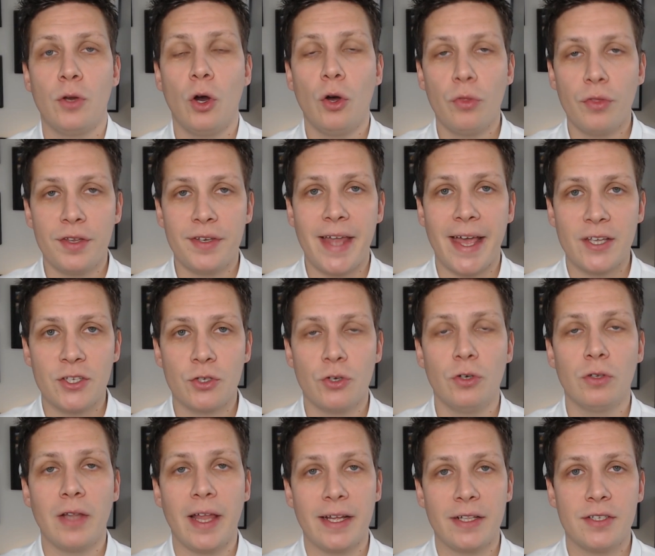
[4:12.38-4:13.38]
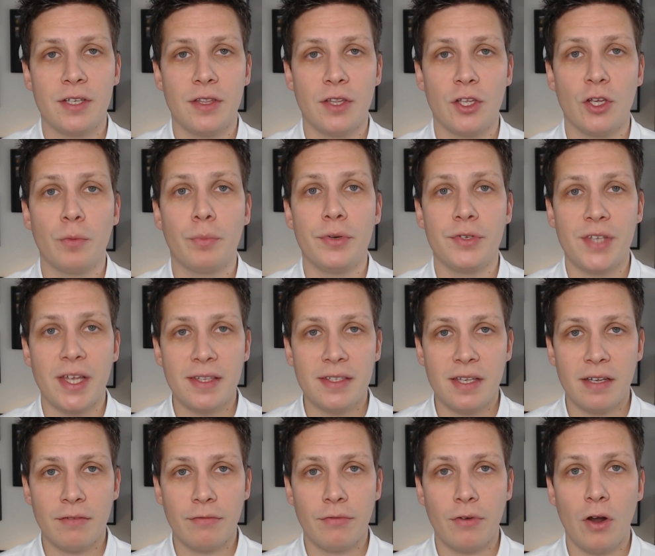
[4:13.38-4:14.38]
on the desk or lectern that you're
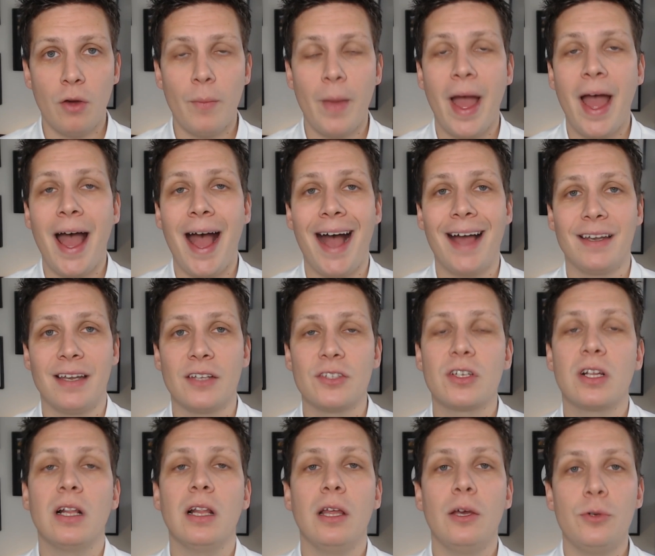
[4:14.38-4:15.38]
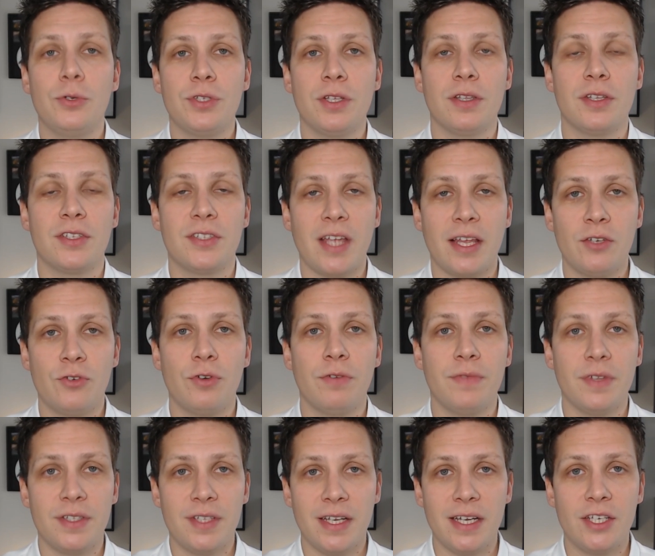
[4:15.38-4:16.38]
presenting from and as close to the centre of the
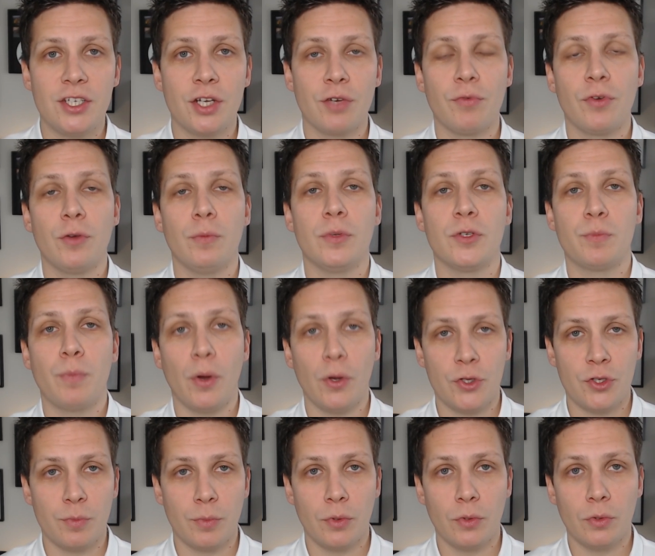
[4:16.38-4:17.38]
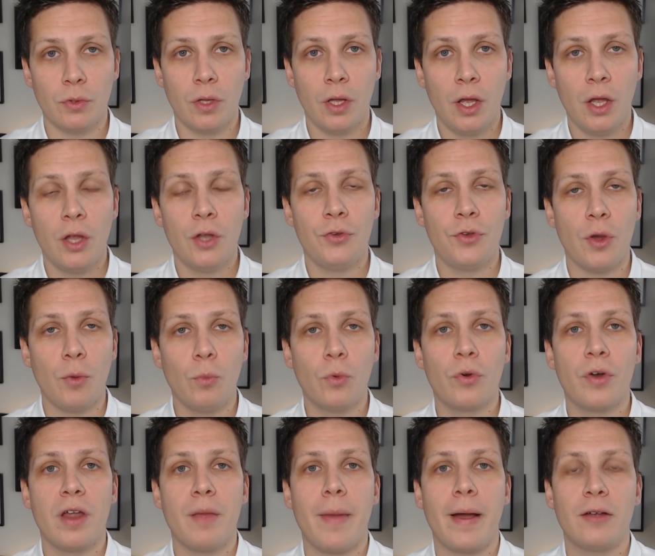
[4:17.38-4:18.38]
teaching room as possible. Don't
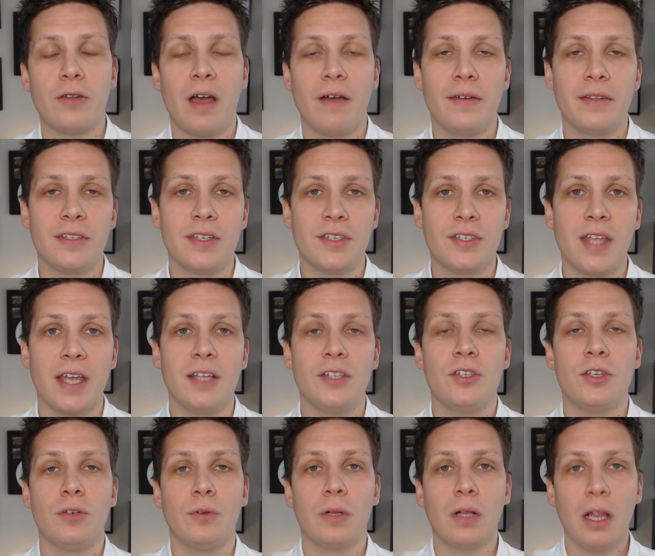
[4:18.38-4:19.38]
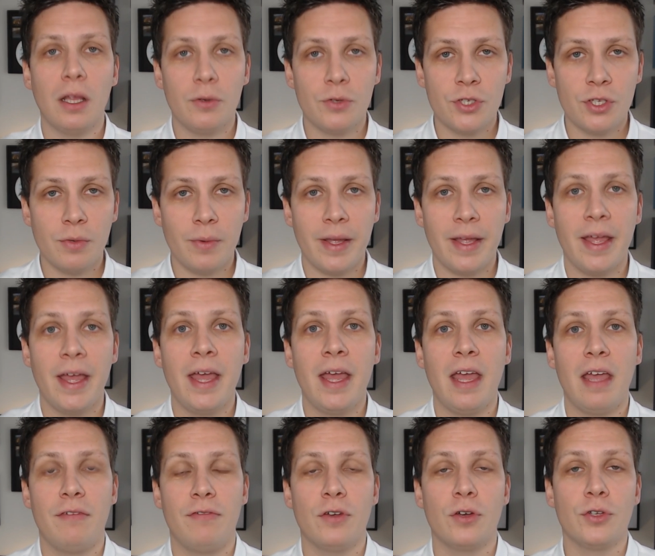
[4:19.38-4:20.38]
worry about having to stay too close to it
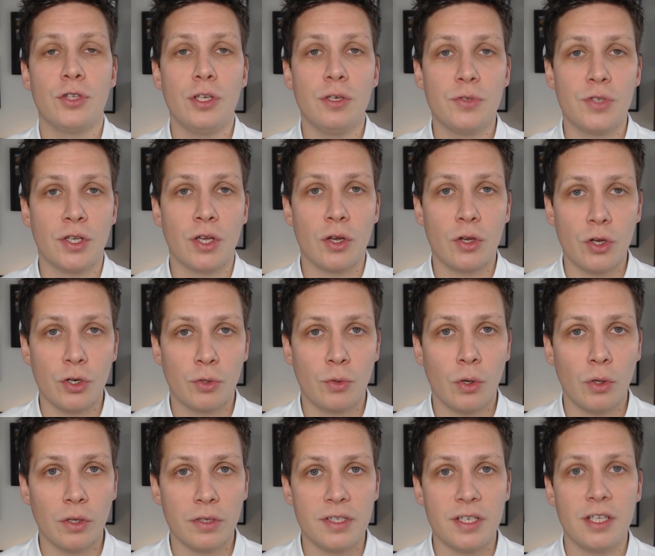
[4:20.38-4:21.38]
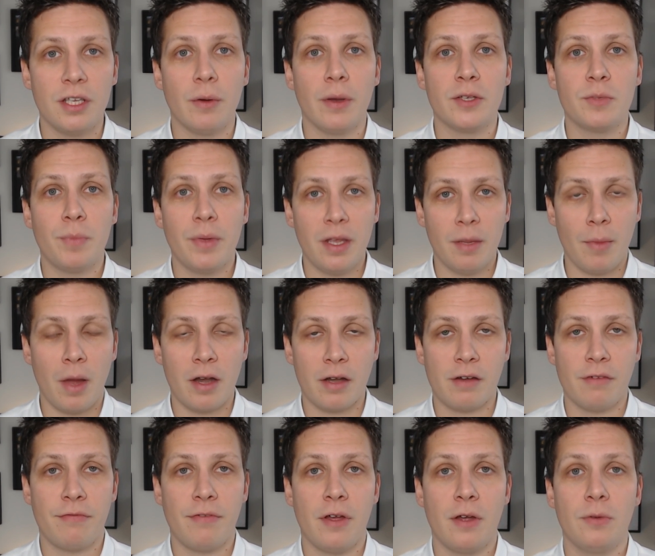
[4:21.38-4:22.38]
if you're using a good quality USB
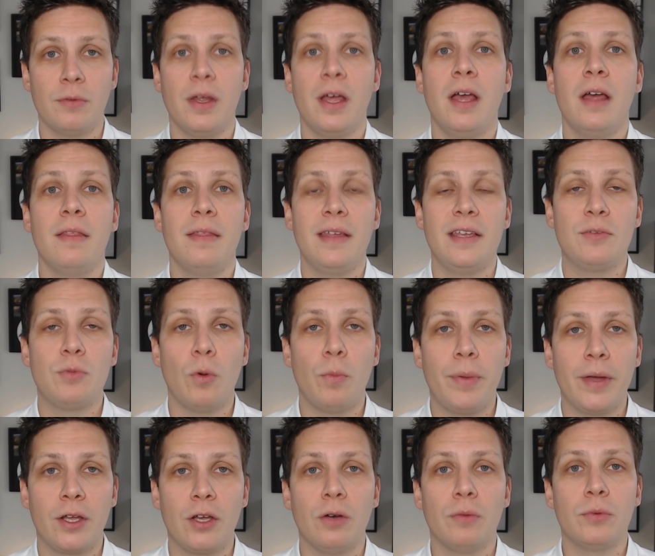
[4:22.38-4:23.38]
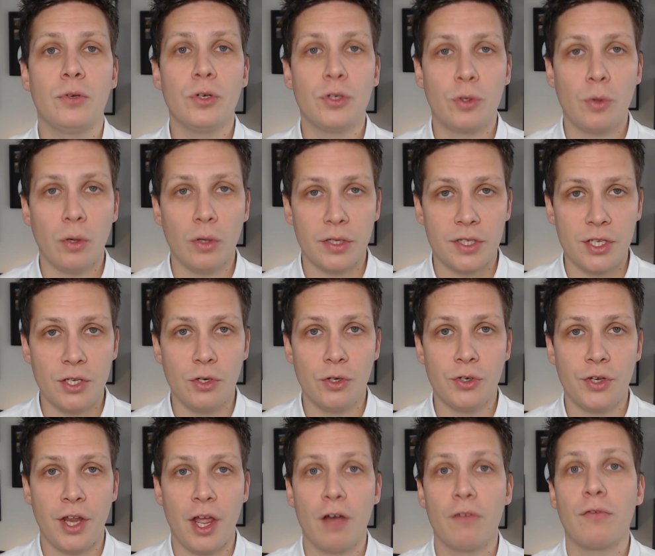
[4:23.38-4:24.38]
microphone. These will pick up good quality
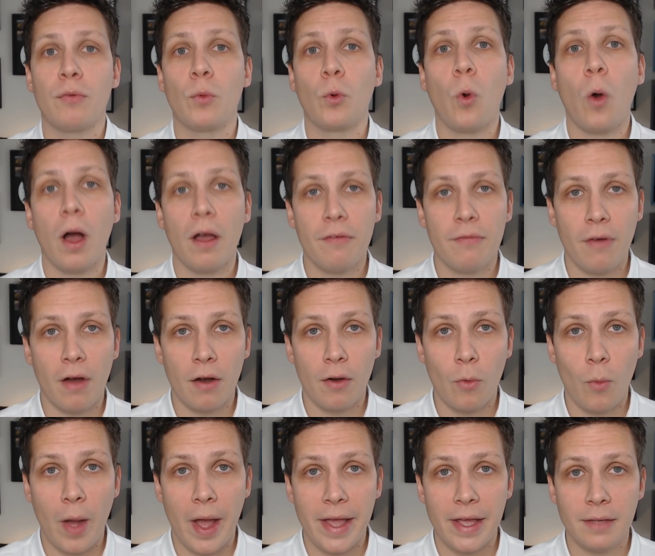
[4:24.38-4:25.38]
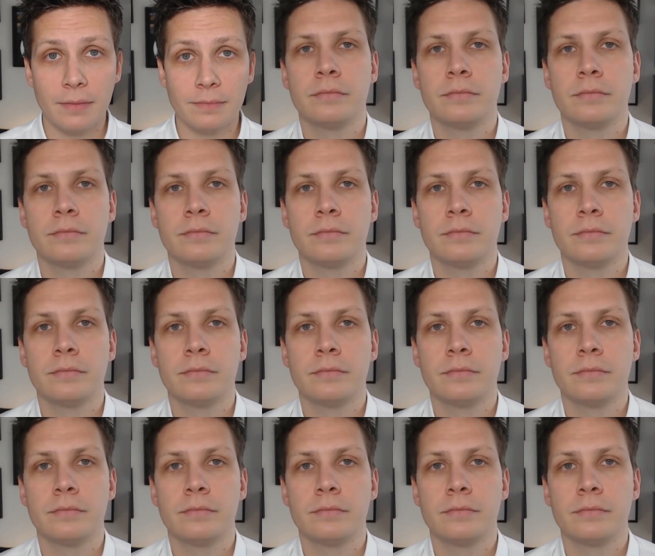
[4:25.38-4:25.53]
audio from quite far away.